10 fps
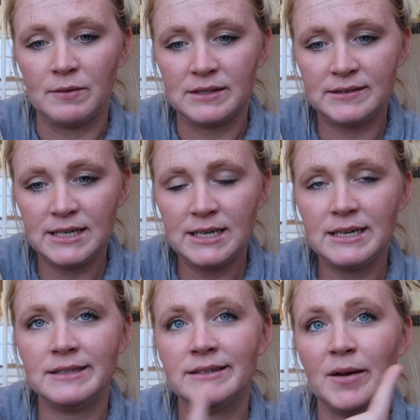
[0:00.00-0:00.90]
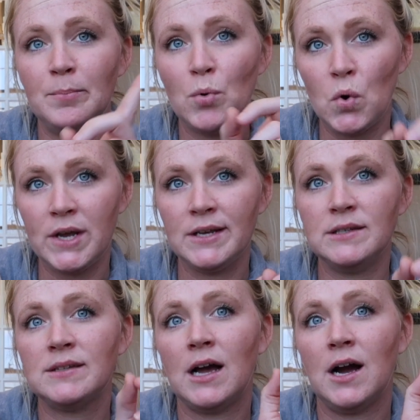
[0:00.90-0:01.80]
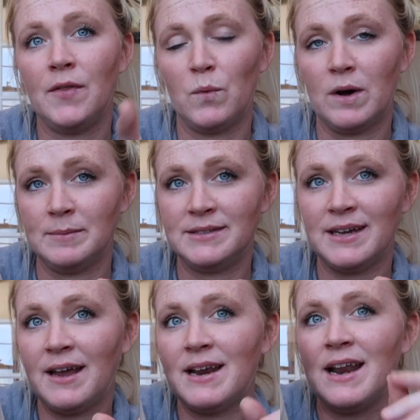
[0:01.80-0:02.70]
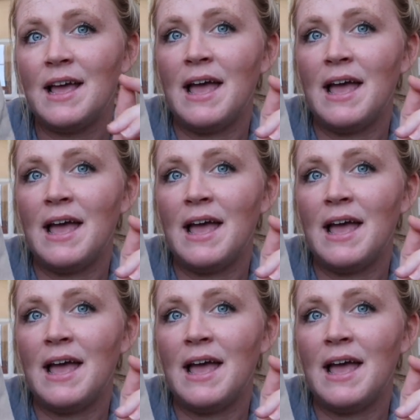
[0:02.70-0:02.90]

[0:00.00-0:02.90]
the receipt. It said boys on the website.